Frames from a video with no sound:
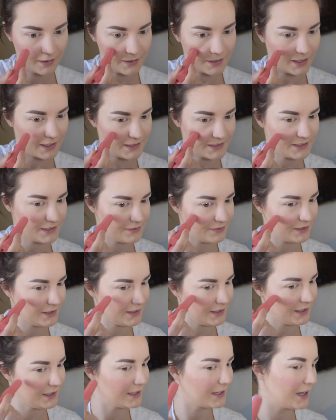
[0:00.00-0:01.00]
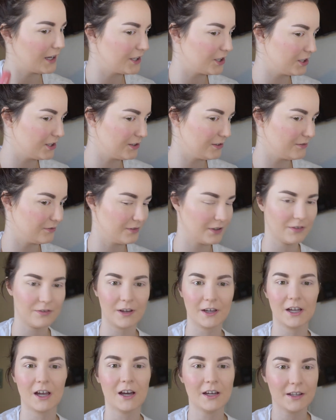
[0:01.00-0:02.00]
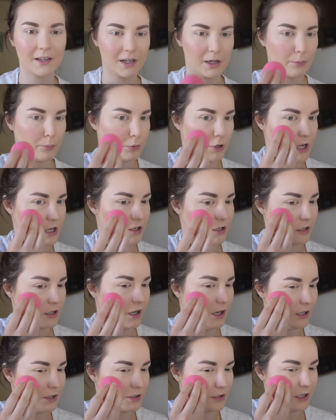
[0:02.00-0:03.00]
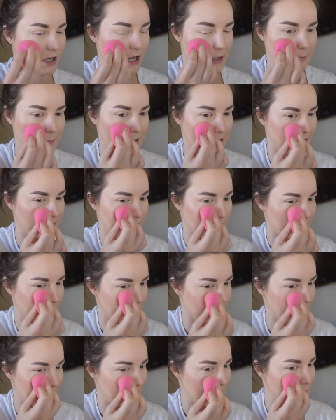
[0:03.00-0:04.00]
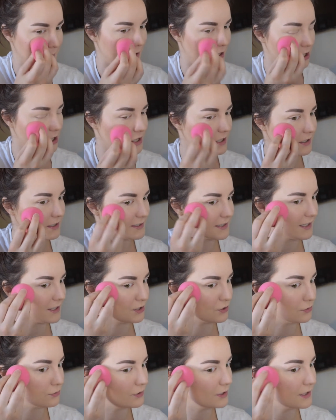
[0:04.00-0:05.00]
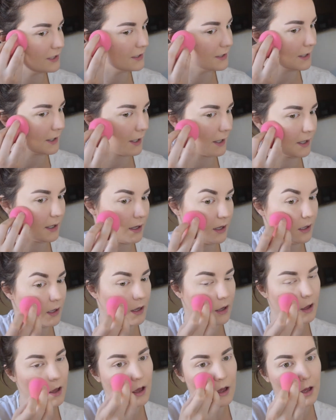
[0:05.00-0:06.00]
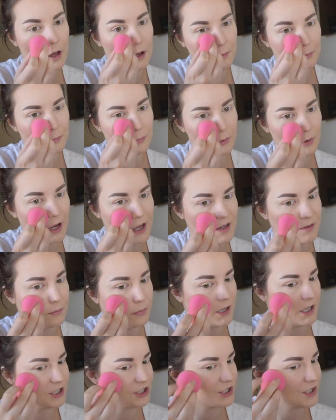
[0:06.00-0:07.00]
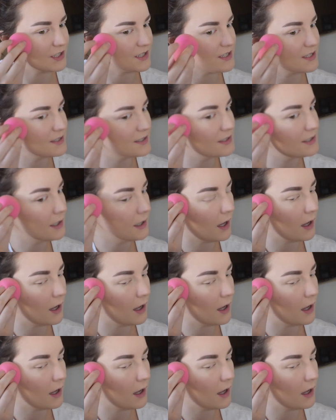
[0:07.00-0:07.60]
I just feel like I could have, if I got like a brighter color, I might have liked that better, because I do really like bright blushes.